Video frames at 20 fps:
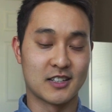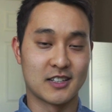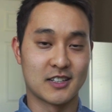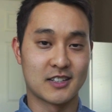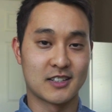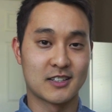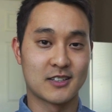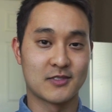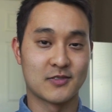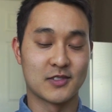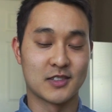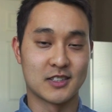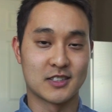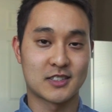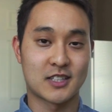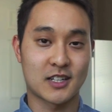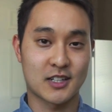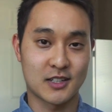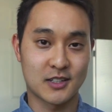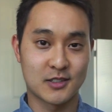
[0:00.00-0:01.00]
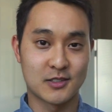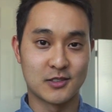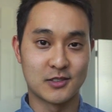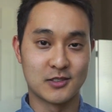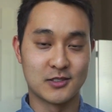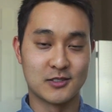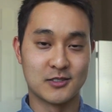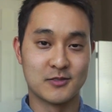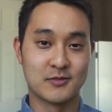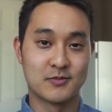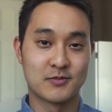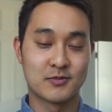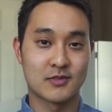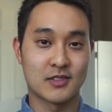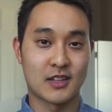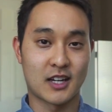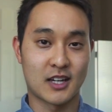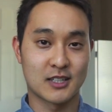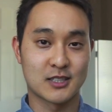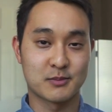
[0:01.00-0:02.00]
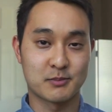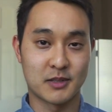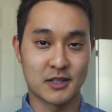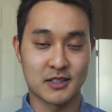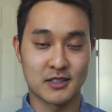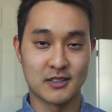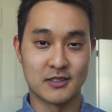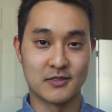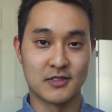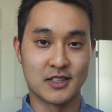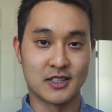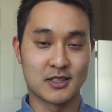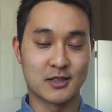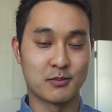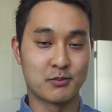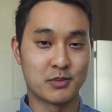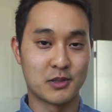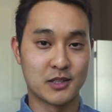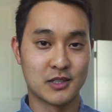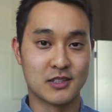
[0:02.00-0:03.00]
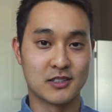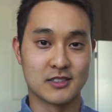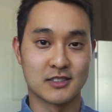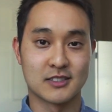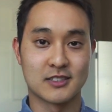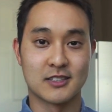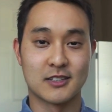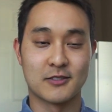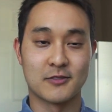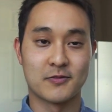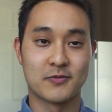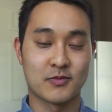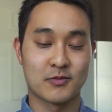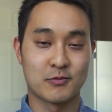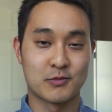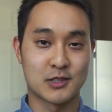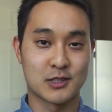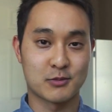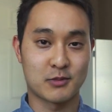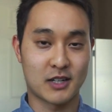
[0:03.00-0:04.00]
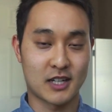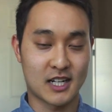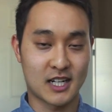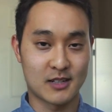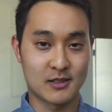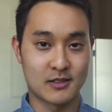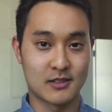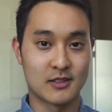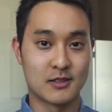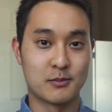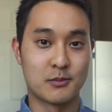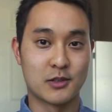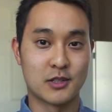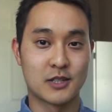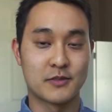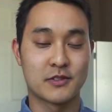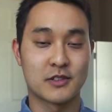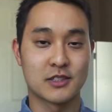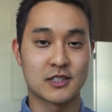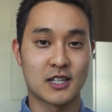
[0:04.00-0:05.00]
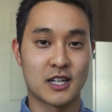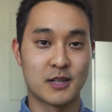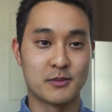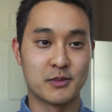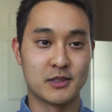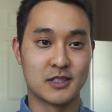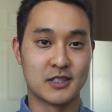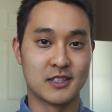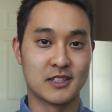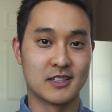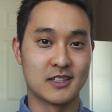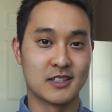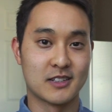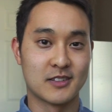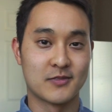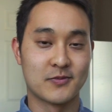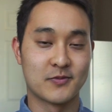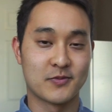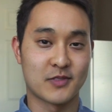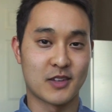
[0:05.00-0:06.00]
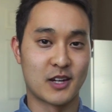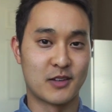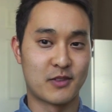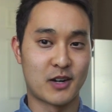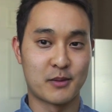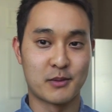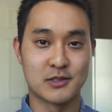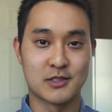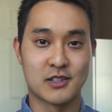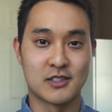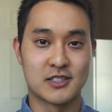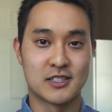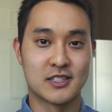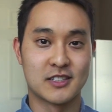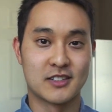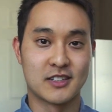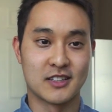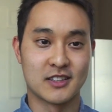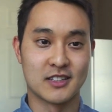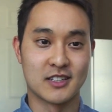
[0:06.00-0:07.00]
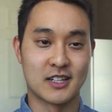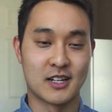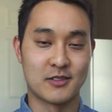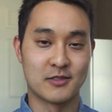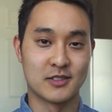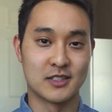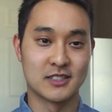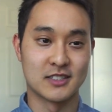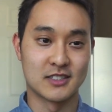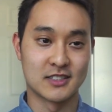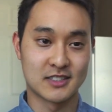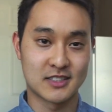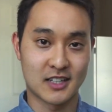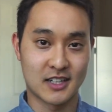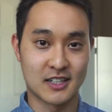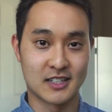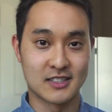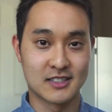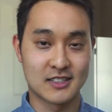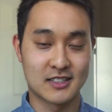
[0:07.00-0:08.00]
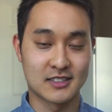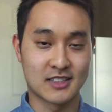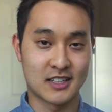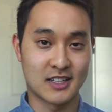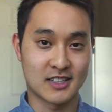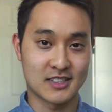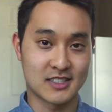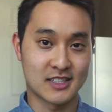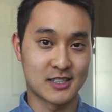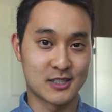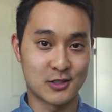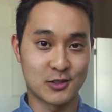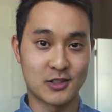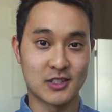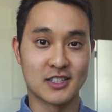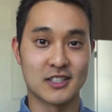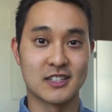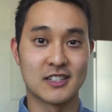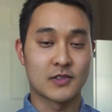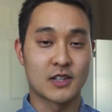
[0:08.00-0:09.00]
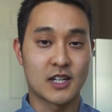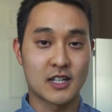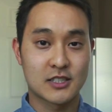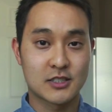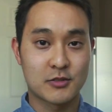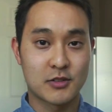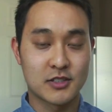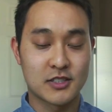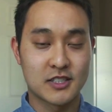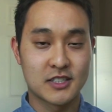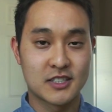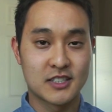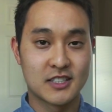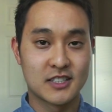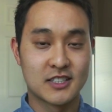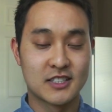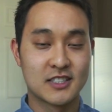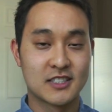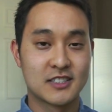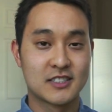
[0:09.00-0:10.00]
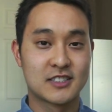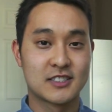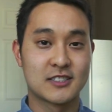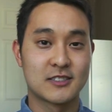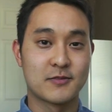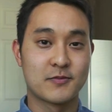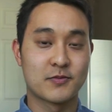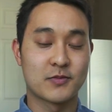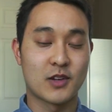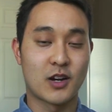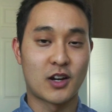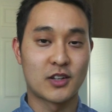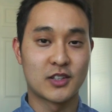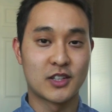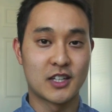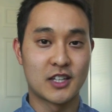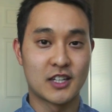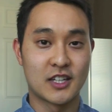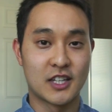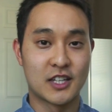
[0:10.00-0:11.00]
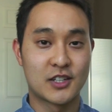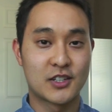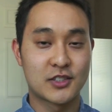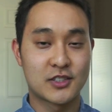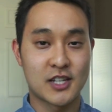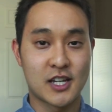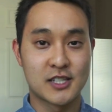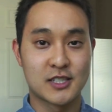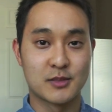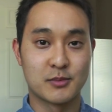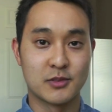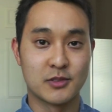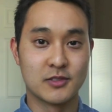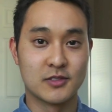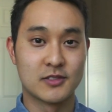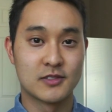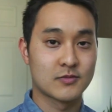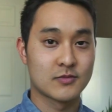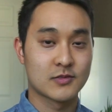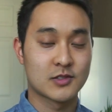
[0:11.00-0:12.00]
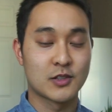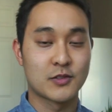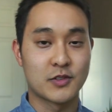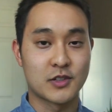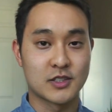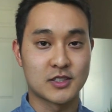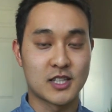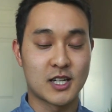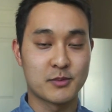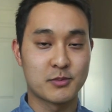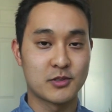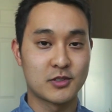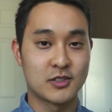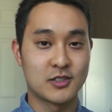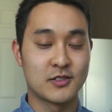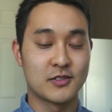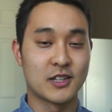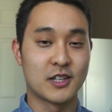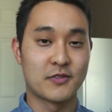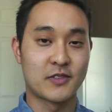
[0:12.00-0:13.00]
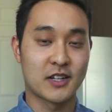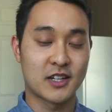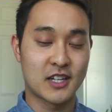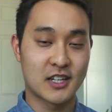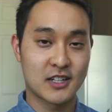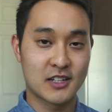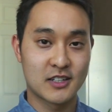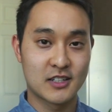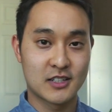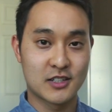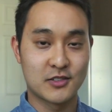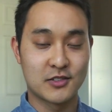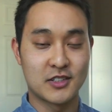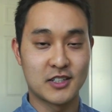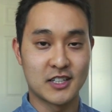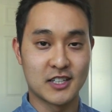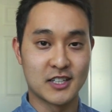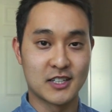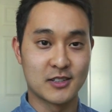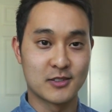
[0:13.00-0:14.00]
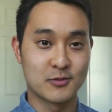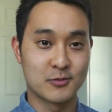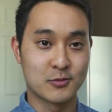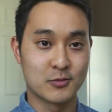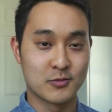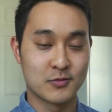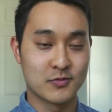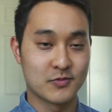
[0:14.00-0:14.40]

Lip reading: like the technical aspect of like computers and stuff, which is why I had a more difficult time in environmental engineering than I was in science, because I actually enjoyed it. Next question is, are they interchangeable? So for example, if I get a degree in